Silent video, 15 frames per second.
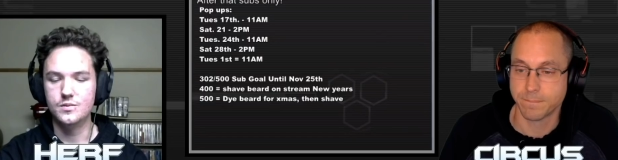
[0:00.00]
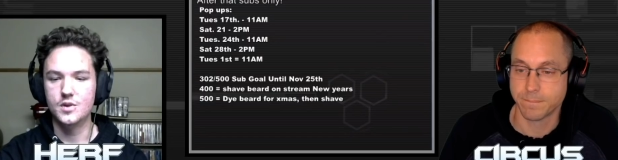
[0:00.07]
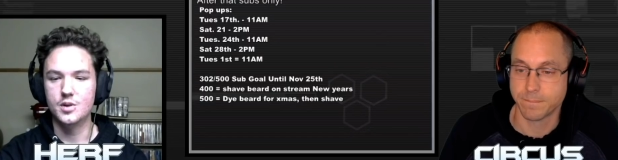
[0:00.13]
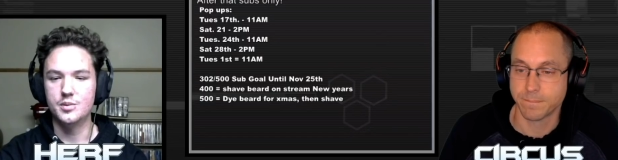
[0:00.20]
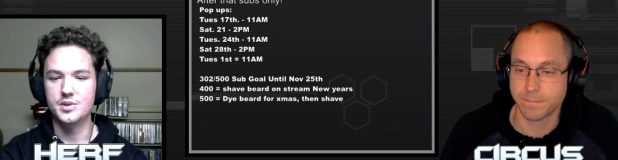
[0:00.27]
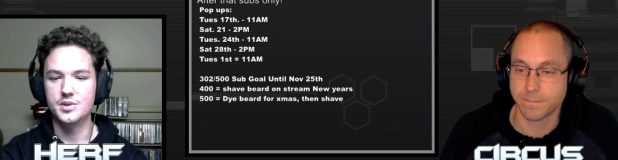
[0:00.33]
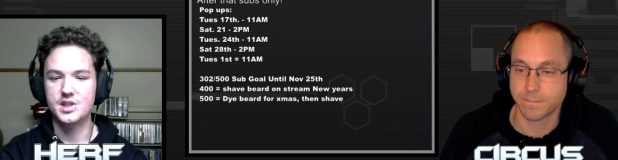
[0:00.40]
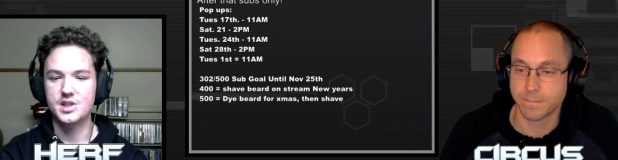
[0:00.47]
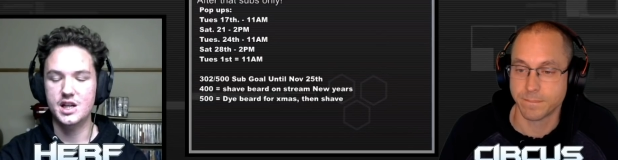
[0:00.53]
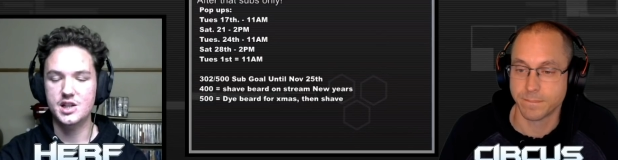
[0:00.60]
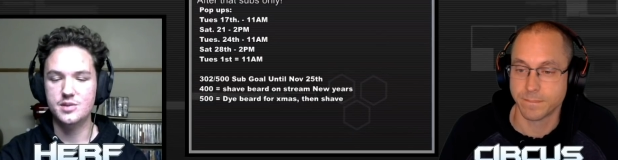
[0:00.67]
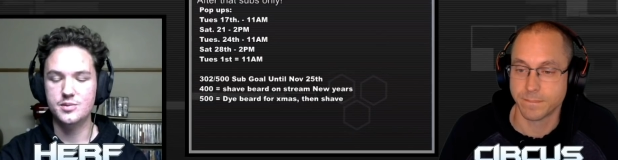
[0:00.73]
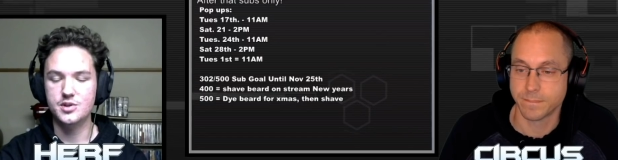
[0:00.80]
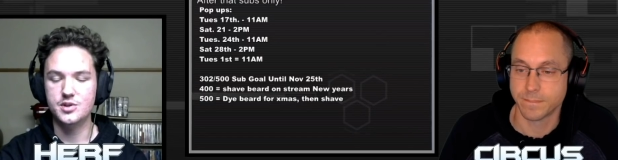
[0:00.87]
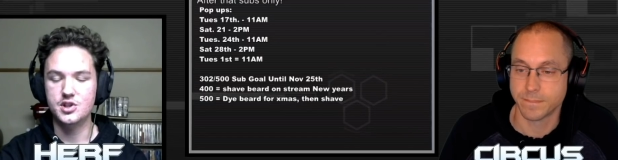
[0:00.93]
Speaker 1: Besides
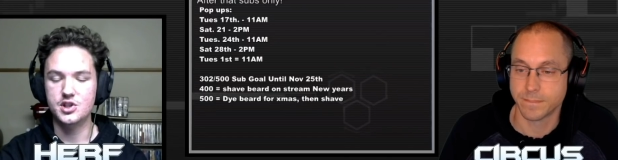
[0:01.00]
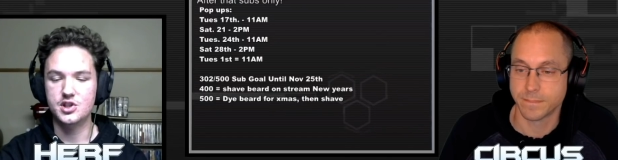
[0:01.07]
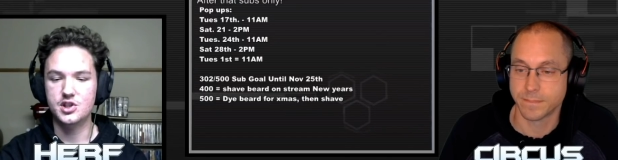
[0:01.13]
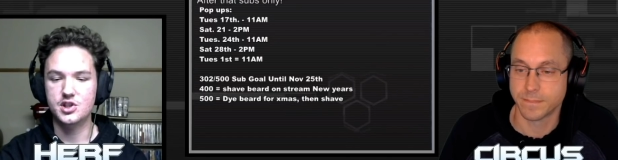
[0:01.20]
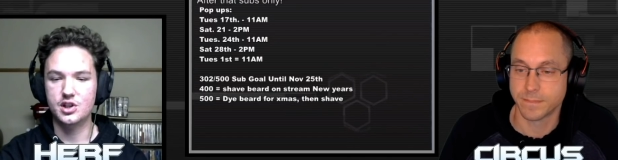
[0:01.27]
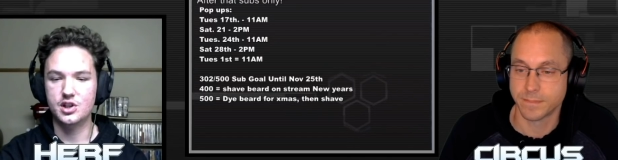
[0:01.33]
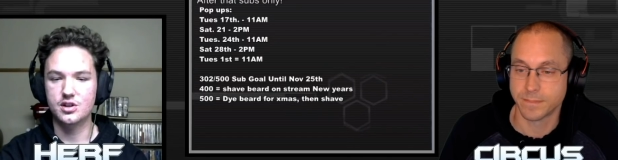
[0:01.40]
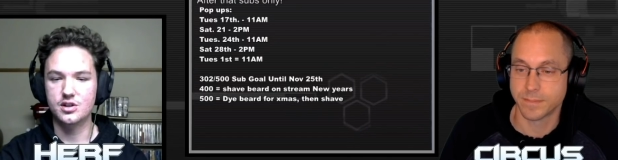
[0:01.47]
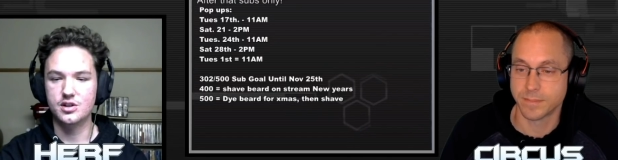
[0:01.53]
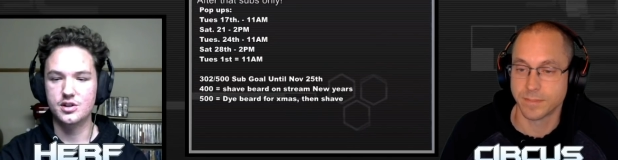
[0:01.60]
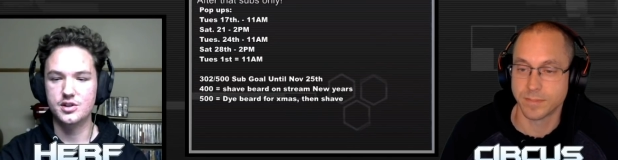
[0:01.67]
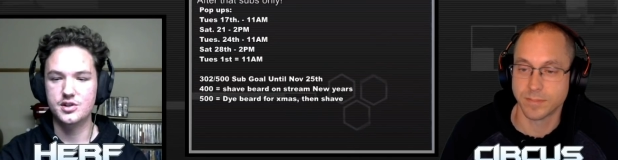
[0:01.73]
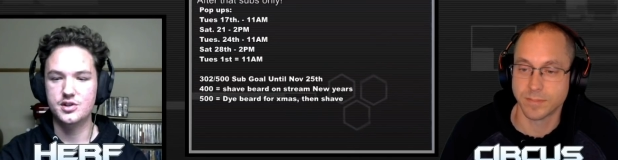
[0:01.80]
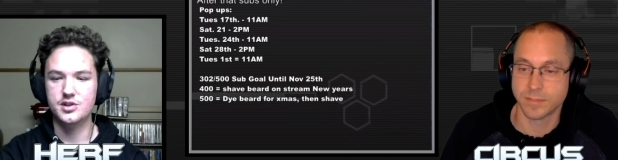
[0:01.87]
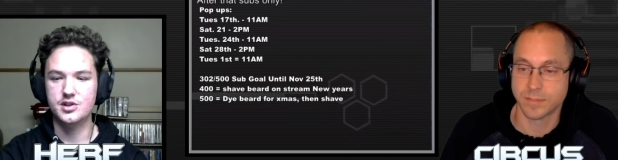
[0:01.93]
Magician
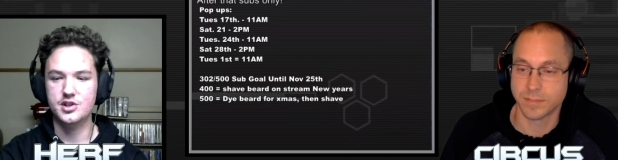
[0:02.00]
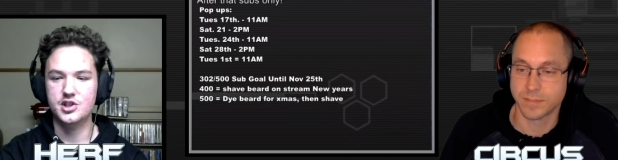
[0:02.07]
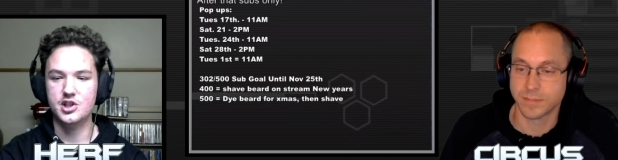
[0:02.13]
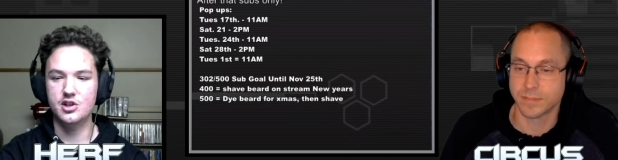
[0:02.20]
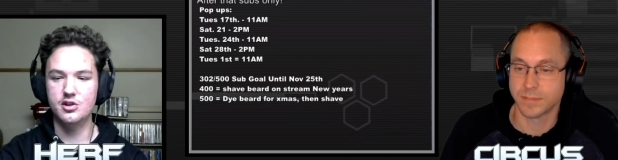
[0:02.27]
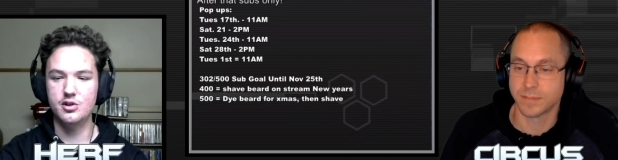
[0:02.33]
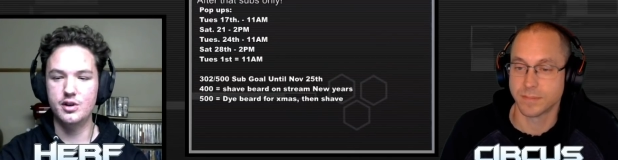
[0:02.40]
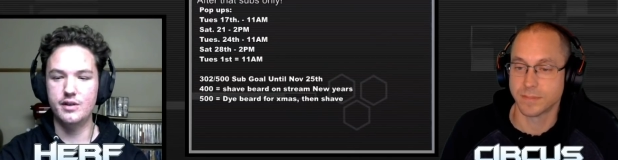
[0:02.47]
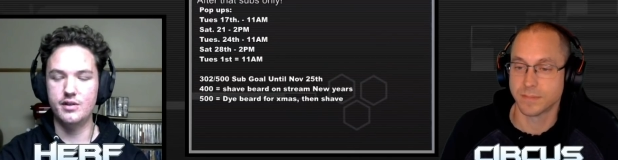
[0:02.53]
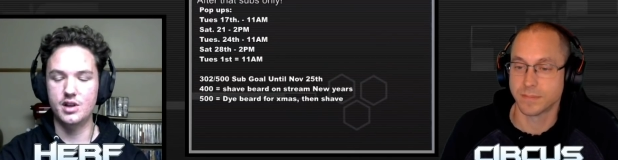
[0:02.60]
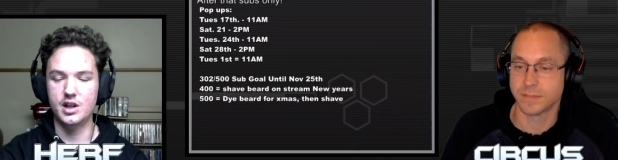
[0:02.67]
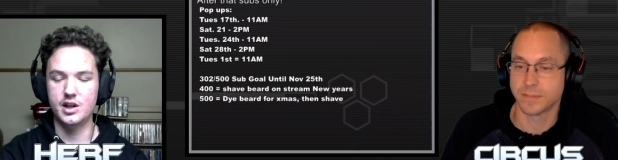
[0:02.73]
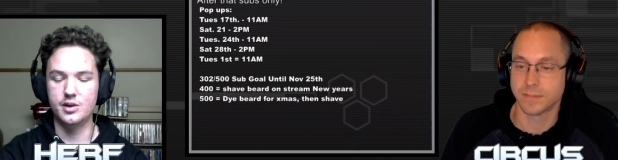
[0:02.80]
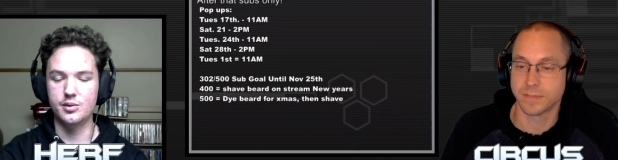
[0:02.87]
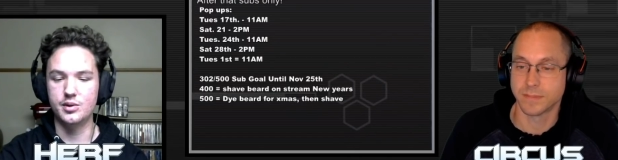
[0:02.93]
Girls, Shiranui have a lot of
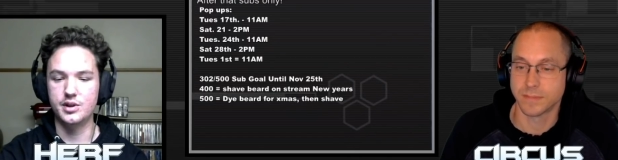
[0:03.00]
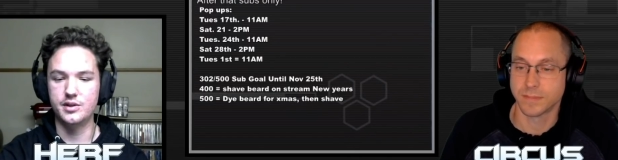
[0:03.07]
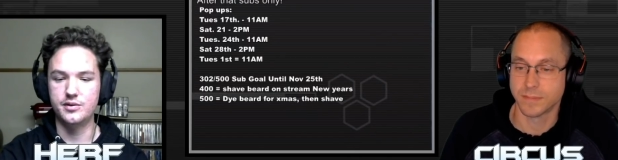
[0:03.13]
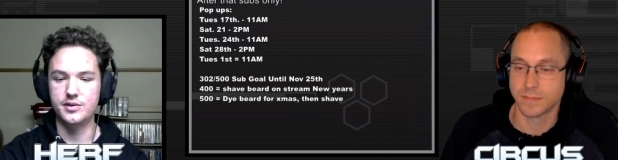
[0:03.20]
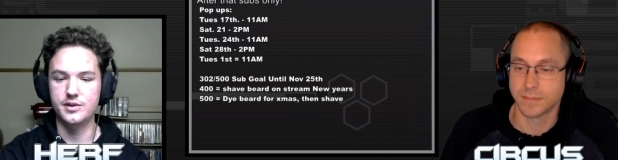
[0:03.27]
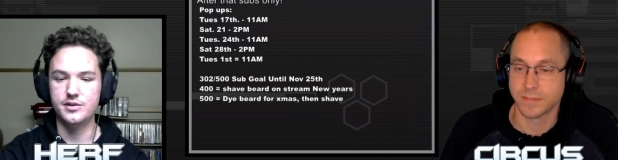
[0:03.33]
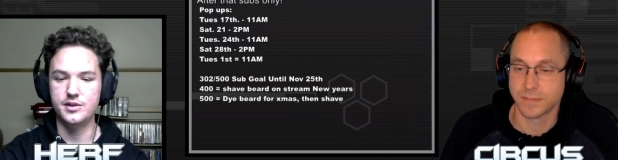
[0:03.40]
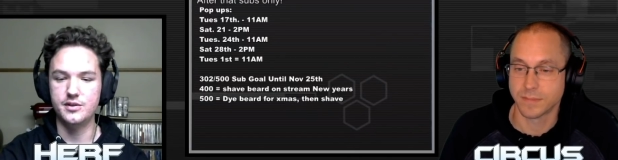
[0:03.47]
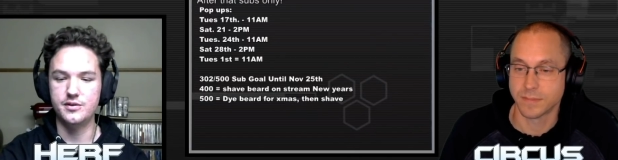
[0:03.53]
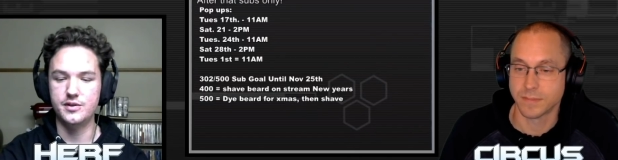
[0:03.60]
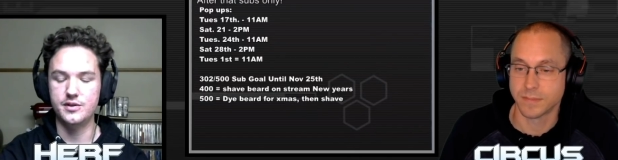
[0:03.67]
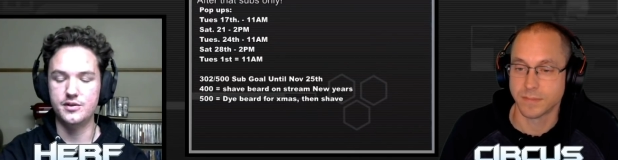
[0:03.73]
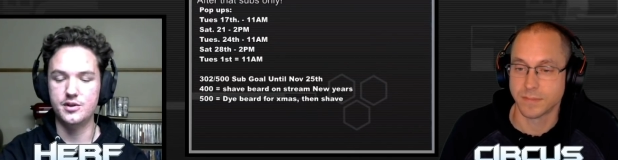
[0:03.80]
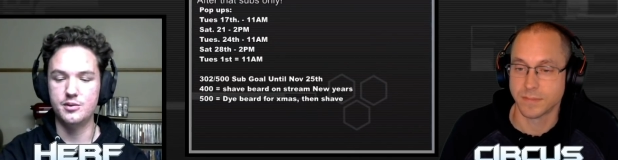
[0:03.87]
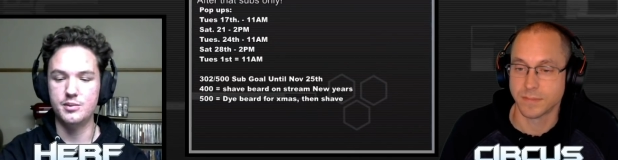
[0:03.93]
really
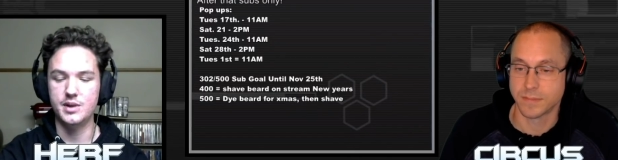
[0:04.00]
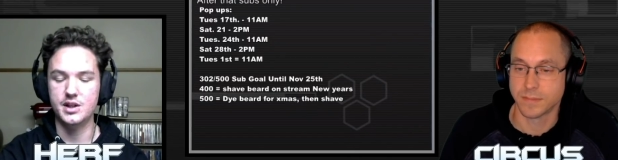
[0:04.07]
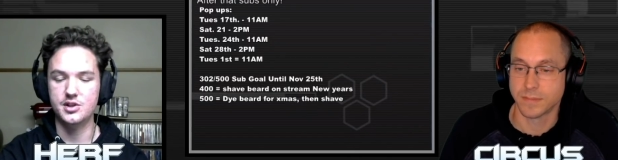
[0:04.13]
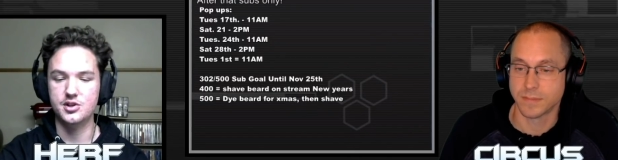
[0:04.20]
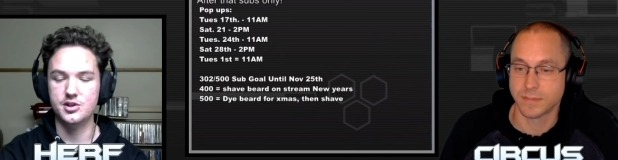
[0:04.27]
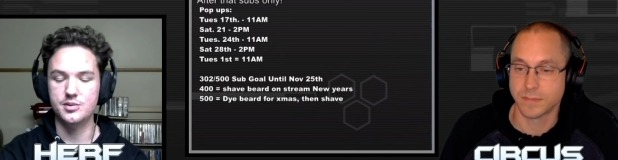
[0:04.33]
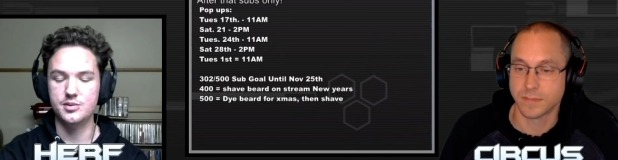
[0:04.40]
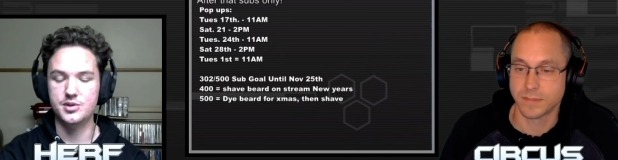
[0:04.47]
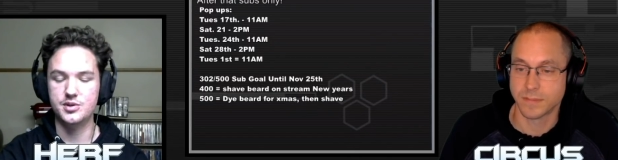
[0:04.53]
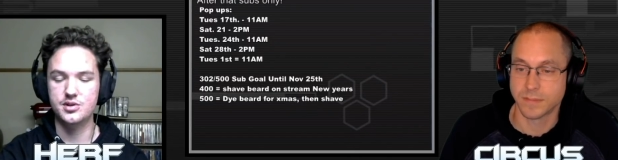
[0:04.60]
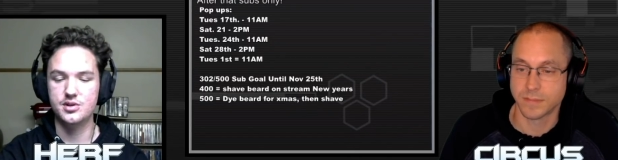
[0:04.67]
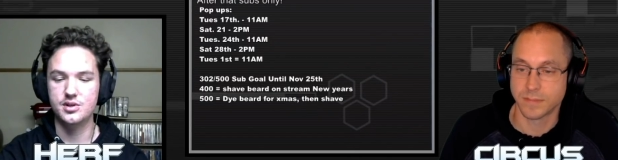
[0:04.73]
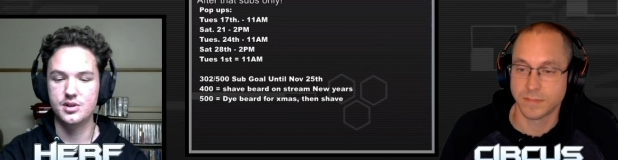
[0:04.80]
50-50 matchups.